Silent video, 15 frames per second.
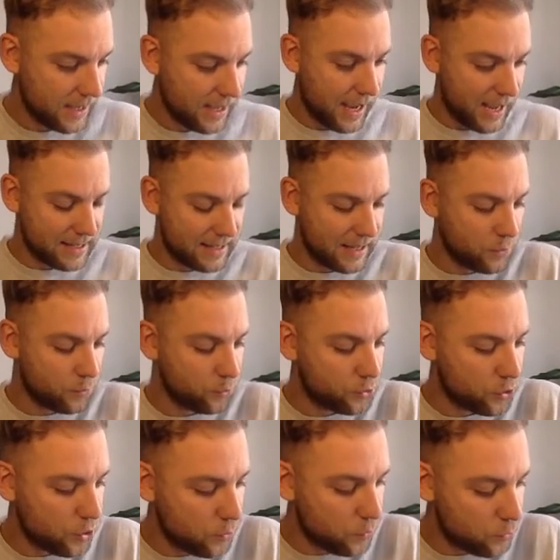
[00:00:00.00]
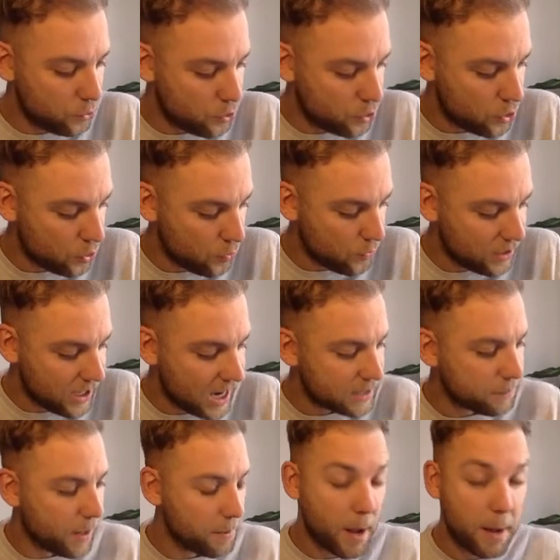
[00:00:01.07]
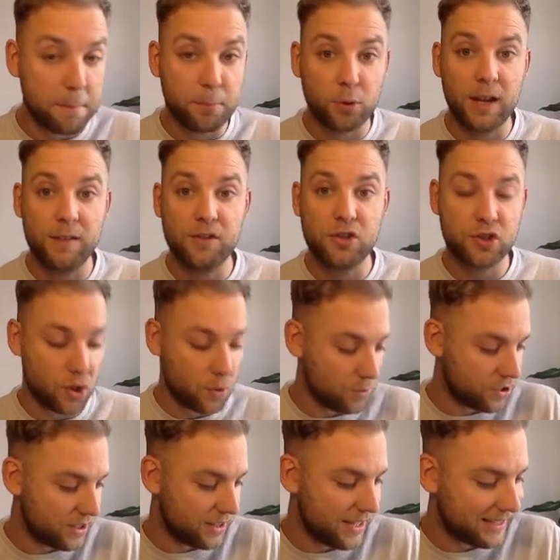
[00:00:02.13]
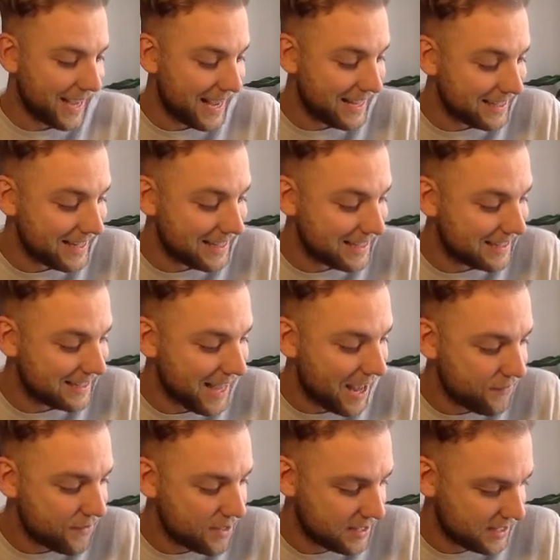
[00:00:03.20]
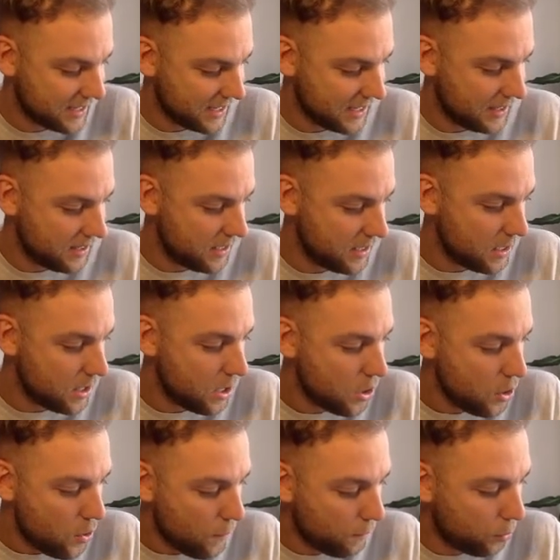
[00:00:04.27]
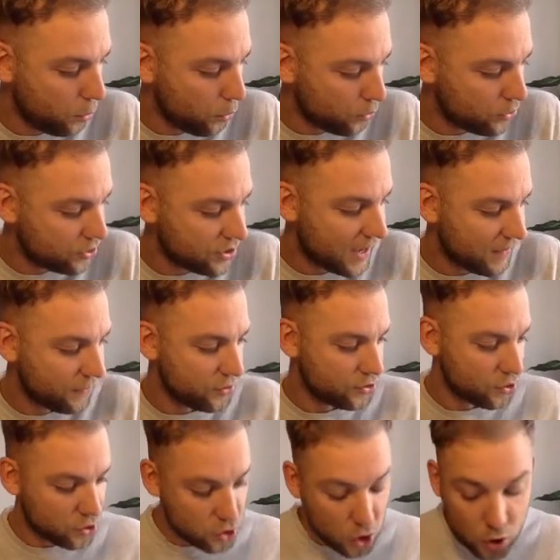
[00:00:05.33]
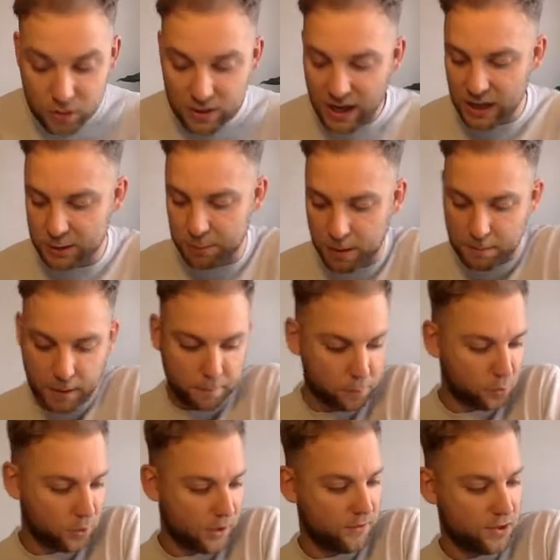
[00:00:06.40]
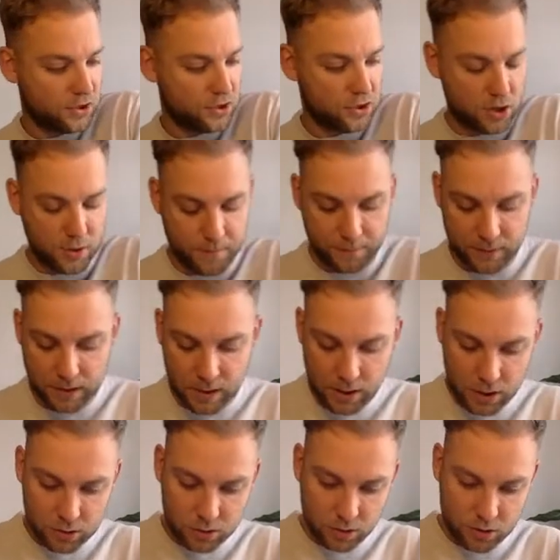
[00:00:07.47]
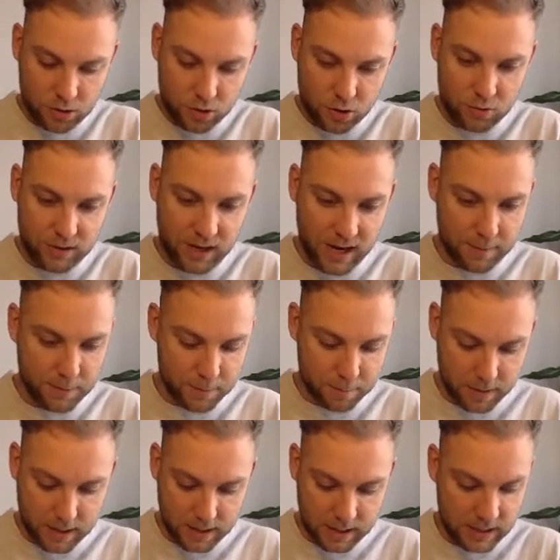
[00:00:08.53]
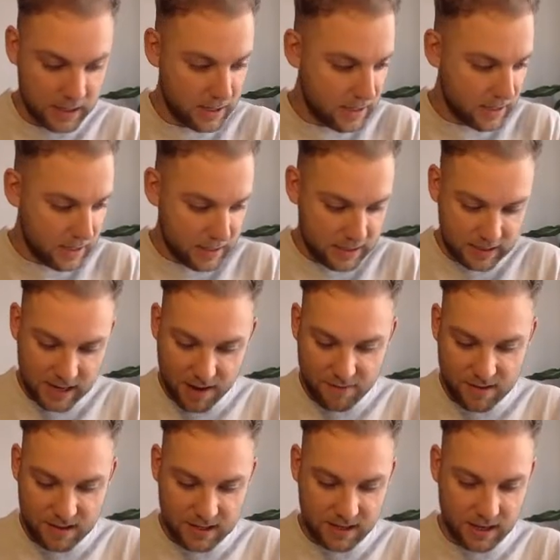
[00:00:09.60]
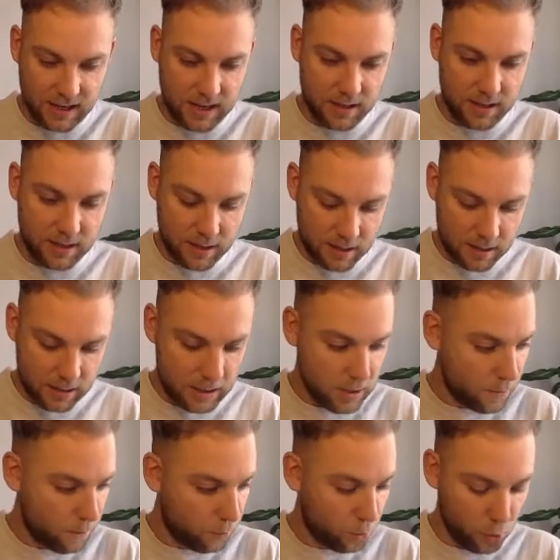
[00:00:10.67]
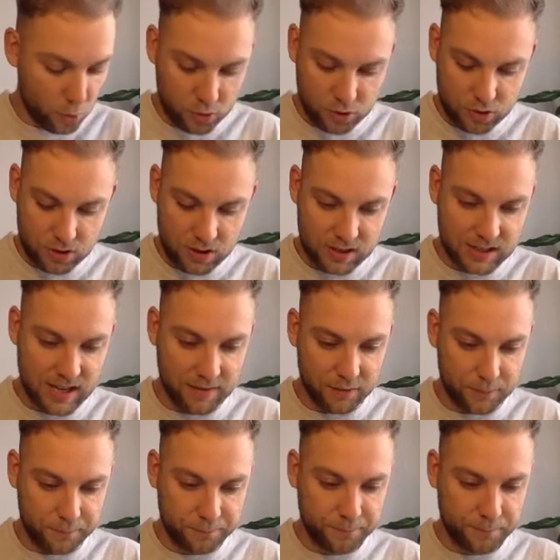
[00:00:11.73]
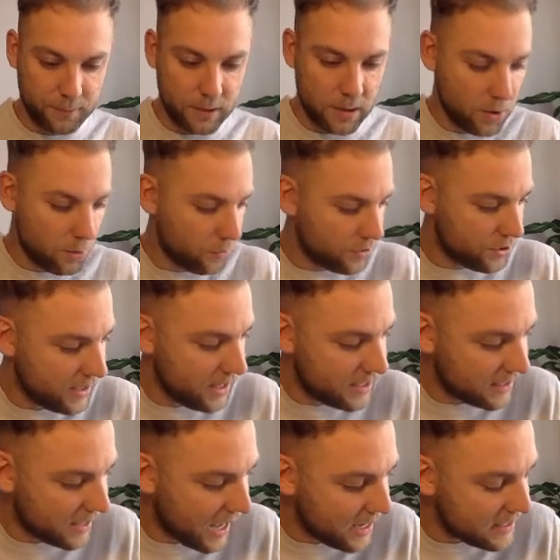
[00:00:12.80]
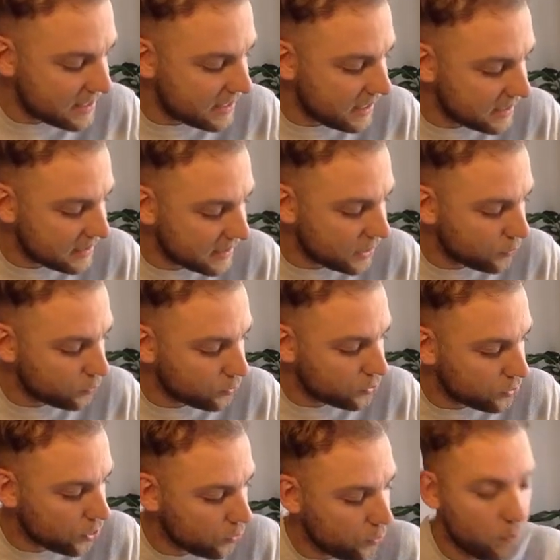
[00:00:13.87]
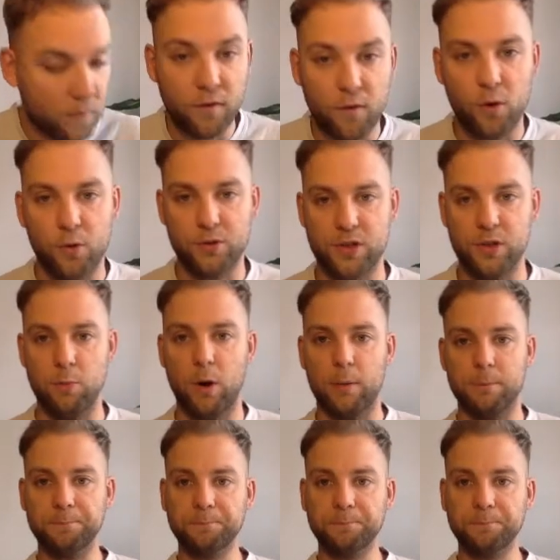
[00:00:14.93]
it's equal to 2 times by my previous term, which in this case is 17, plus 7. So 2 times by my previous term. So 2 times by 17 plus 7, which in this case is equal to 41.